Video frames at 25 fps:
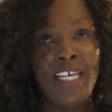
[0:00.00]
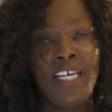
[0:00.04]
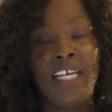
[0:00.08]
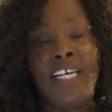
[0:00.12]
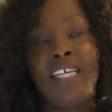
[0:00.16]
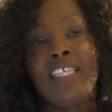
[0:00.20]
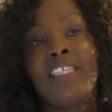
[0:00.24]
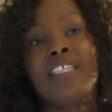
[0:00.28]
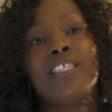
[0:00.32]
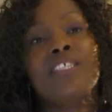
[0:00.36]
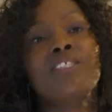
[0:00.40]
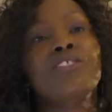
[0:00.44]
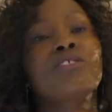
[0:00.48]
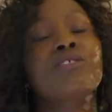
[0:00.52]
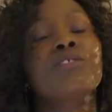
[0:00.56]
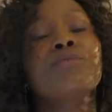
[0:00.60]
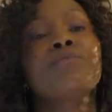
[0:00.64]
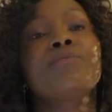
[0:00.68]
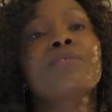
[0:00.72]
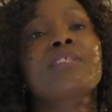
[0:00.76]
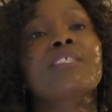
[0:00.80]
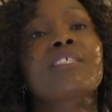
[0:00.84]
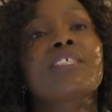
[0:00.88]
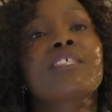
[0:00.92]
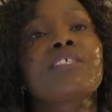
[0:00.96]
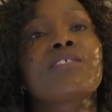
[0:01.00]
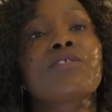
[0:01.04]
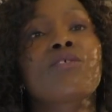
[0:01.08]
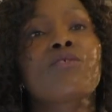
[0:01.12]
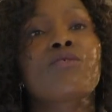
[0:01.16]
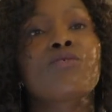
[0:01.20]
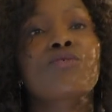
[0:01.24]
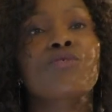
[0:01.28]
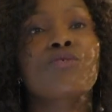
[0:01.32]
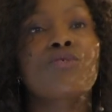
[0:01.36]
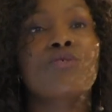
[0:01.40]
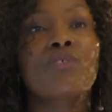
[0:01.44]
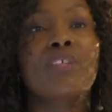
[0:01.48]
and the scripture says
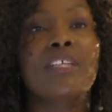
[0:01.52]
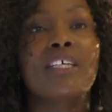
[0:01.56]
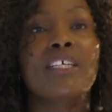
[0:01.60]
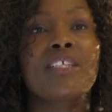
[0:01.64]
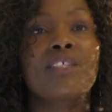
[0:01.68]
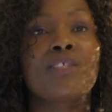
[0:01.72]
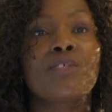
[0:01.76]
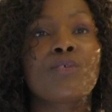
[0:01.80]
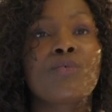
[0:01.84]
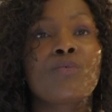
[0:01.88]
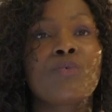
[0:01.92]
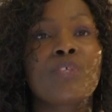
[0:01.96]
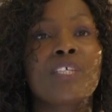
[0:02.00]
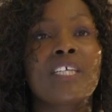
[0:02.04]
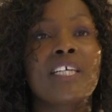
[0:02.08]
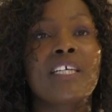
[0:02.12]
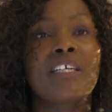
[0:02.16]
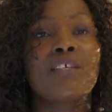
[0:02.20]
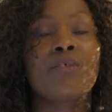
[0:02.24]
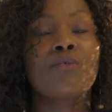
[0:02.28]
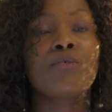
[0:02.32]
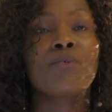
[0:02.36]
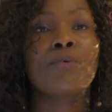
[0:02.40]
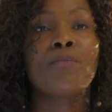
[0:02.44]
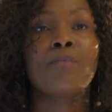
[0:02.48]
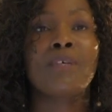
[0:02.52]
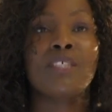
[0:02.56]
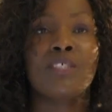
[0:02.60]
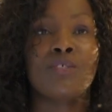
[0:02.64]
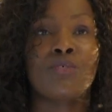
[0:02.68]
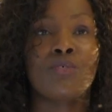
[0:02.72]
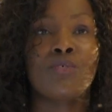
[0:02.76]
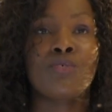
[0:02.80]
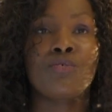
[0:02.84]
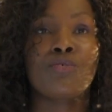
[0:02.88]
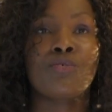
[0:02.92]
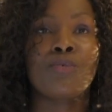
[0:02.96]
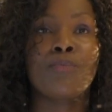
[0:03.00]
also that we can we
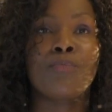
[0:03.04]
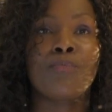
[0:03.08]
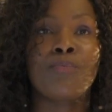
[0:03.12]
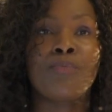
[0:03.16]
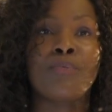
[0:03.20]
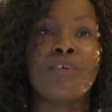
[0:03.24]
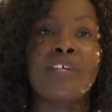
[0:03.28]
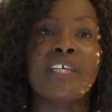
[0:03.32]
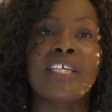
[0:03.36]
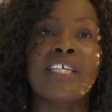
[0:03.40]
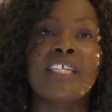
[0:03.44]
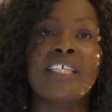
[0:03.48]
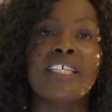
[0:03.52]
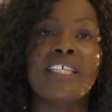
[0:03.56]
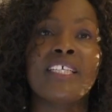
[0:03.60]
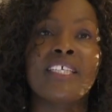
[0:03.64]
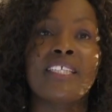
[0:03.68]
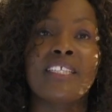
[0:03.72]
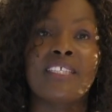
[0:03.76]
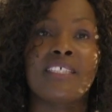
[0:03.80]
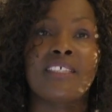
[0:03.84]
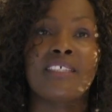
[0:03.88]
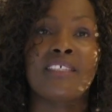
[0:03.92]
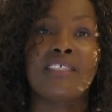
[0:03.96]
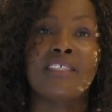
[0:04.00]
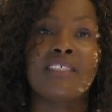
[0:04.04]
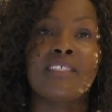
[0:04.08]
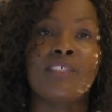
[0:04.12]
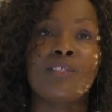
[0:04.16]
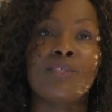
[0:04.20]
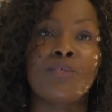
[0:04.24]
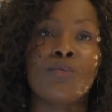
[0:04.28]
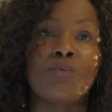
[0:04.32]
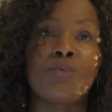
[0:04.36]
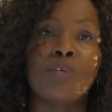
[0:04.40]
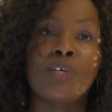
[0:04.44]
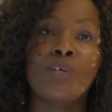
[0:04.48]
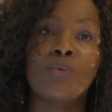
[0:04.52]
must also pray in the
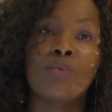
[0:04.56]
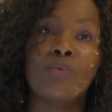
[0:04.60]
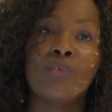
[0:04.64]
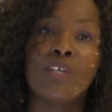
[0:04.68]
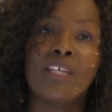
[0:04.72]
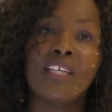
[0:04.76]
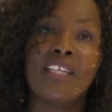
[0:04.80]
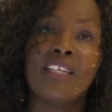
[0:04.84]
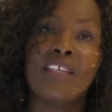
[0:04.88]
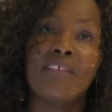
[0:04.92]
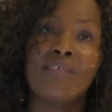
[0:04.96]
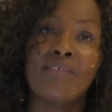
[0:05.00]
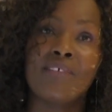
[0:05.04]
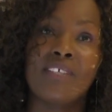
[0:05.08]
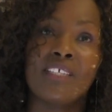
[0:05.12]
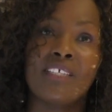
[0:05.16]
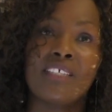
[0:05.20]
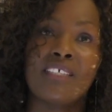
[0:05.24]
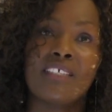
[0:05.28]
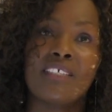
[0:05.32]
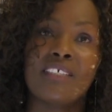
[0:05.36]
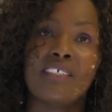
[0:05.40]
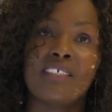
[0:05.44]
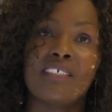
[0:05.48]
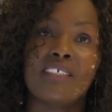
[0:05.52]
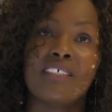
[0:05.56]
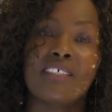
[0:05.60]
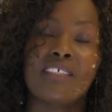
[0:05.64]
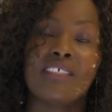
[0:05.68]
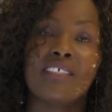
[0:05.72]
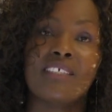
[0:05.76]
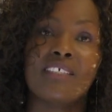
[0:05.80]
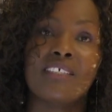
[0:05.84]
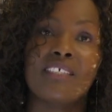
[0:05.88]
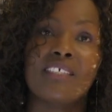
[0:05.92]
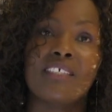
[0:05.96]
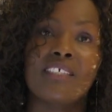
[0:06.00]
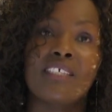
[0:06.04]
city where we are living
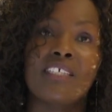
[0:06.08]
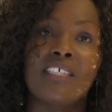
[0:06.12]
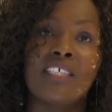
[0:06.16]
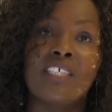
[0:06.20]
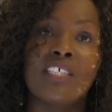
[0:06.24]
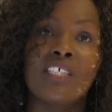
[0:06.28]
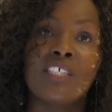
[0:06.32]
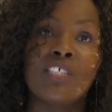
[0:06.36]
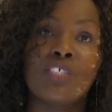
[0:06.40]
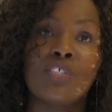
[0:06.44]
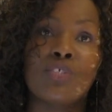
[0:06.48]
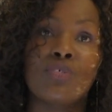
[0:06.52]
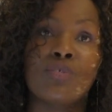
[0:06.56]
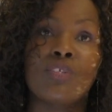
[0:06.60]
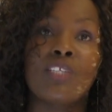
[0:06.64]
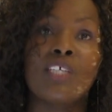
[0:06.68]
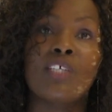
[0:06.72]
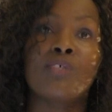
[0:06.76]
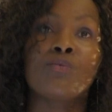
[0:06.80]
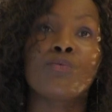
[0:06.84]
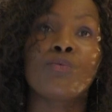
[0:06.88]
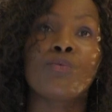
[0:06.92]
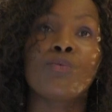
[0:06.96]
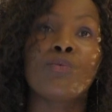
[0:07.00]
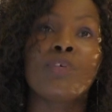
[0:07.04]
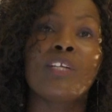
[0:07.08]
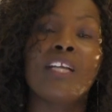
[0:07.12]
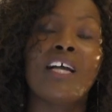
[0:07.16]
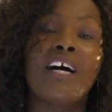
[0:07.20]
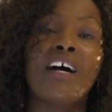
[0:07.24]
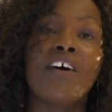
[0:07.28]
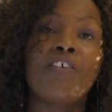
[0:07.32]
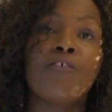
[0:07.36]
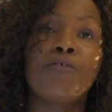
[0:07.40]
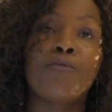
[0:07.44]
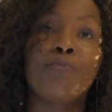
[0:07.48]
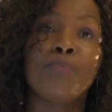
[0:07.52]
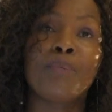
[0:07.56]
so that we will
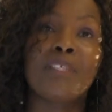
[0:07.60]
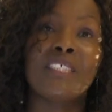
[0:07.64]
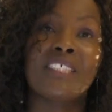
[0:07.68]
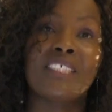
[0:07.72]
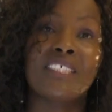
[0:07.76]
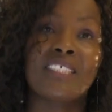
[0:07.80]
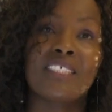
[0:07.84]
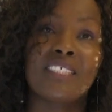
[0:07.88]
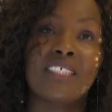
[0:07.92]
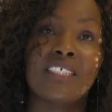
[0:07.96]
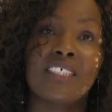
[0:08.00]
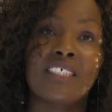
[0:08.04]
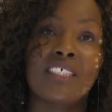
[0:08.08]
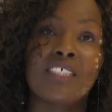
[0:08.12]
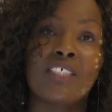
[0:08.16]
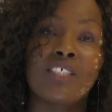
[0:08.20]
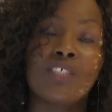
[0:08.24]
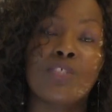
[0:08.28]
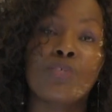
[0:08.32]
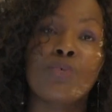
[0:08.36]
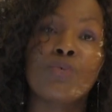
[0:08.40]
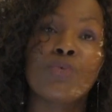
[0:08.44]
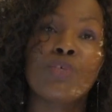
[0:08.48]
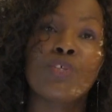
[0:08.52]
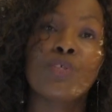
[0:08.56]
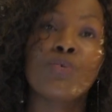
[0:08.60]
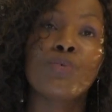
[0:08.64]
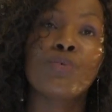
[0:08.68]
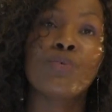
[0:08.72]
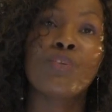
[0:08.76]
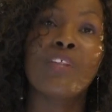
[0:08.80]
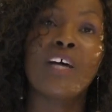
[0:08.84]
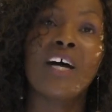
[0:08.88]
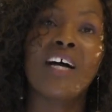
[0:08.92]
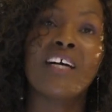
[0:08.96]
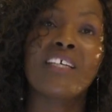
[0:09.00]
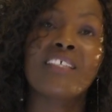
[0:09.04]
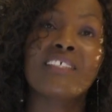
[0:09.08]
have peace do we do
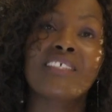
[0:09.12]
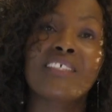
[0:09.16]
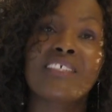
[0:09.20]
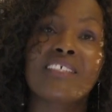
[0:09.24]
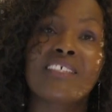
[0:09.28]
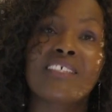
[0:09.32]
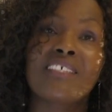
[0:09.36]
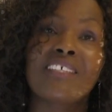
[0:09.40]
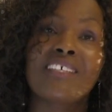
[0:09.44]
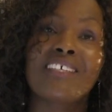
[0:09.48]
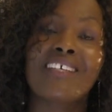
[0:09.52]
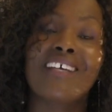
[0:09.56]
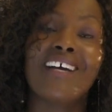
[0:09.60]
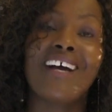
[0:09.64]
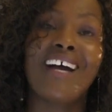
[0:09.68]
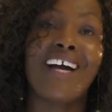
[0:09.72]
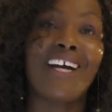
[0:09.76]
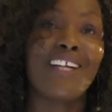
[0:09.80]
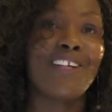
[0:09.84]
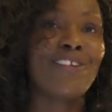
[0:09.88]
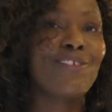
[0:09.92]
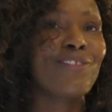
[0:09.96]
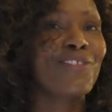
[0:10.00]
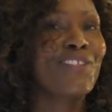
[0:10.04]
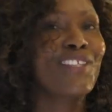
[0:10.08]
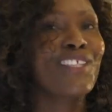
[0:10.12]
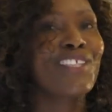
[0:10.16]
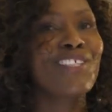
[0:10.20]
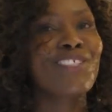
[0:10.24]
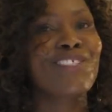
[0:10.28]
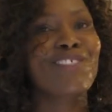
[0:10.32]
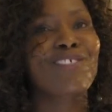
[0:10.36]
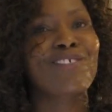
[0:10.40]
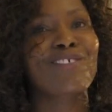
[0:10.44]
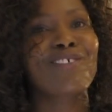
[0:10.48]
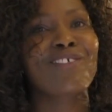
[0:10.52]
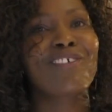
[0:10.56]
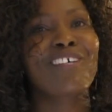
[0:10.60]
that I don't think
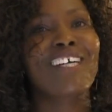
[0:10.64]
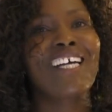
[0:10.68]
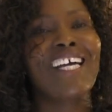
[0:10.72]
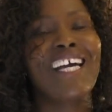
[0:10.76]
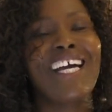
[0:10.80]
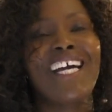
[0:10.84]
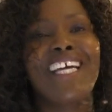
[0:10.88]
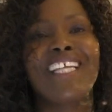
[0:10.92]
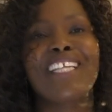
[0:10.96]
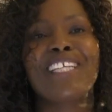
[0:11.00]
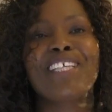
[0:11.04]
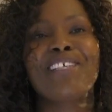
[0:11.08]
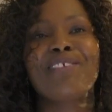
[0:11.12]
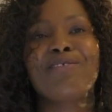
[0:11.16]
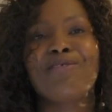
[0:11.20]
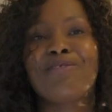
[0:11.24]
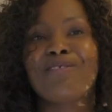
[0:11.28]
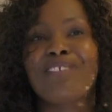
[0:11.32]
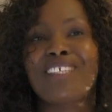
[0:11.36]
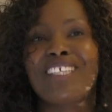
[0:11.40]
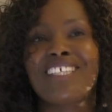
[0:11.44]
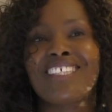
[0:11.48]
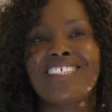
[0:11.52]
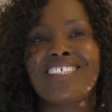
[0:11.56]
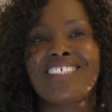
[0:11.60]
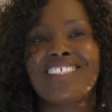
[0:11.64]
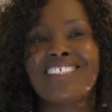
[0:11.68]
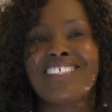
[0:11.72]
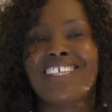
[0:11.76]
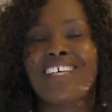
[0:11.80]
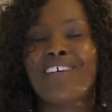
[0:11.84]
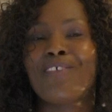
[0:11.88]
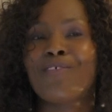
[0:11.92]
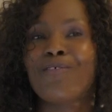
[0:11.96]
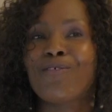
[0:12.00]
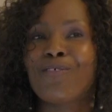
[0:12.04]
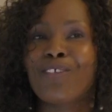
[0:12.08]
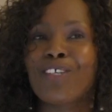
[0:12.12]
so. And if yes,
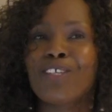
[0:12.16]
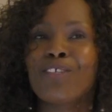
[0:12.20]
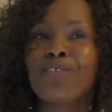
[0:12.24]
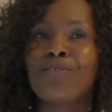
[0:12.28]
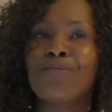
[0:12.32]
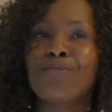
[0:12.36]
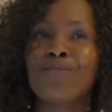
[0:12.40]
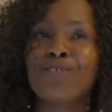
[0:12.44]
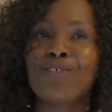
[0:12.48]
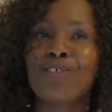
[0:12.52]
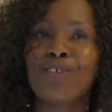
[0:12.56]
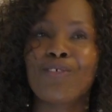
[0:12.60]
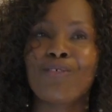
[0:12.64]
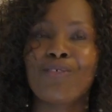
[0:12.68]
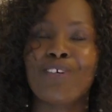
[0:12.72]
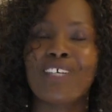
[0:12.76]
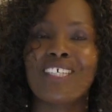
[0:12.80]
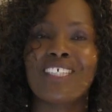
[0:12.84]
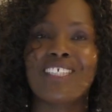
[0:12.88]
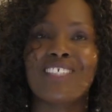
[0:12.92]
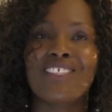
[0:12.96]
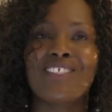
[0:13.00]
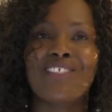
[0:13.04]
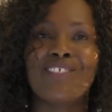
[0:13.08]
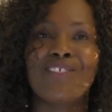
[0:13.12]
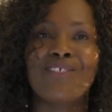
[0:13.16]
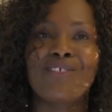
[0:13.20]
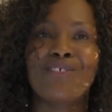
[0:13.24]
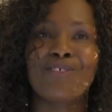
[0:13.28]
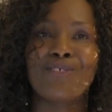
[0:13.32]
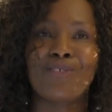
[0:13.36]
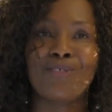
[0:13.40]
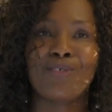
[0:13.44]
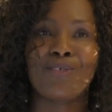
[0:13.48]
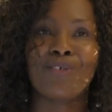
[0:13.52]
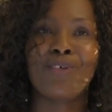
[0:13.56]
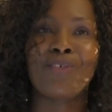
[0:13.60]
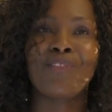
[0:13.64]
very few of us do
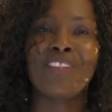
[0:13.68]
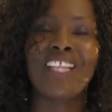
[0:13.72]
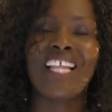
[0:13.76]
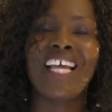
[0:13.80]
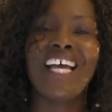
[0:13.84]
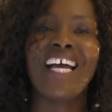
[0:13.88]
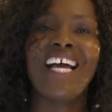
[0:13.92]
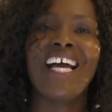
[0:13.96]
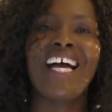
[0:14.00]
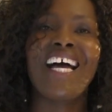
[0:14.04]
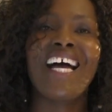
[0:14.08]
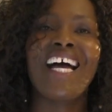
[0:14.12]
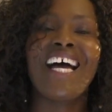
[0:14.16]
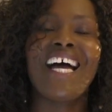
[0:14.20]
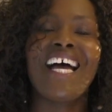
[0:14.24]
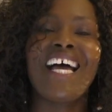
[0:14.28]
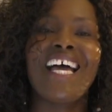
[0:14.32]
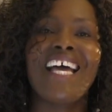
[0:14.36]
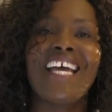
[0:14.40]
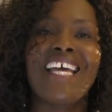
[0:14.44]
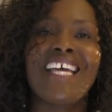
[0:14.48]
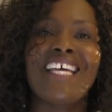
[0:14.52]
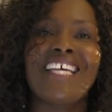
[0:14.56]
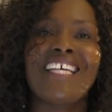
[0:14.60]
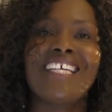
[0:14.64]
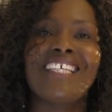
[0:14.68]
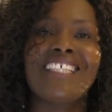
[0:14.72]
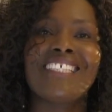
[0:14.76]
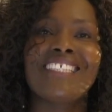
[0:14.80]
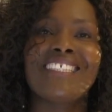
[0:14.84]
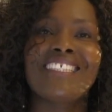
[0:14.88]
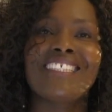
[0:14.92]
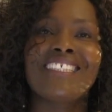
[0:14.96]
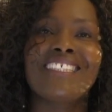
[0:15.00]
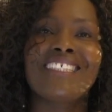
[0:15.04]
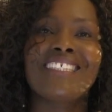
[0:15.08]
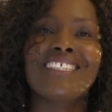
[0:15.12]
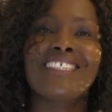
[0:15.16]
so.
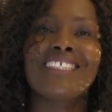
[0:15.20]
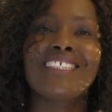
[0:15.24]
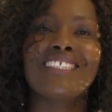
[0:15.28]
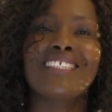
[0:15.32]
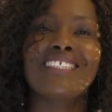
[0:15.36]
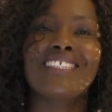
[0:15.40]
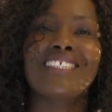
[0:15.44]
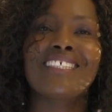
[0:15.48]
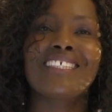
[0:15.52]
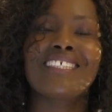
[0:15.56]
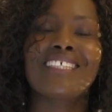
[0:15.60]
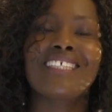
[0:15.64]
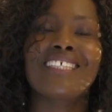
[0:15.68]
And